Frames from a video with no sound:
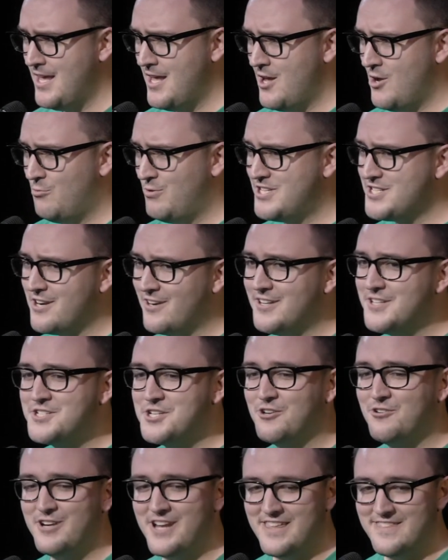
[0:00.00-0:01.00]
We started to
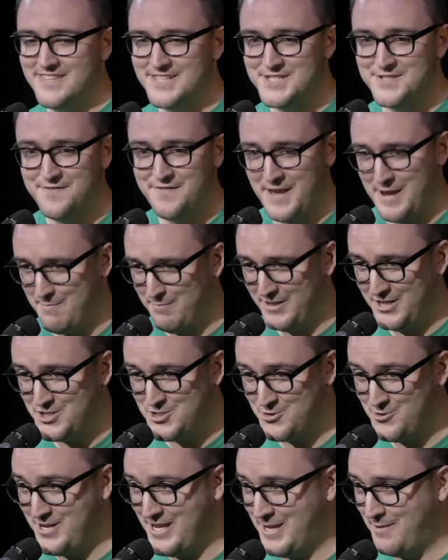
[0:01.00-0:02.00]
create this family
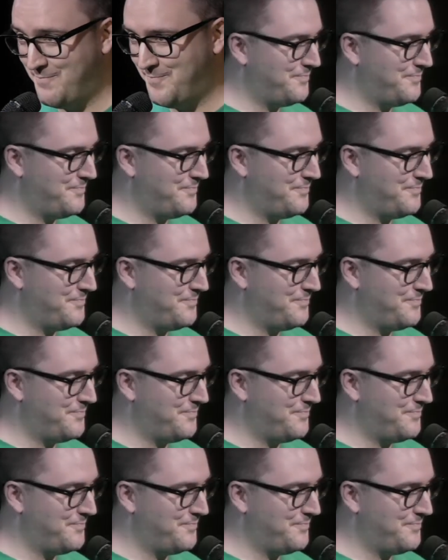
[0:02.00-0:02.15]
tree,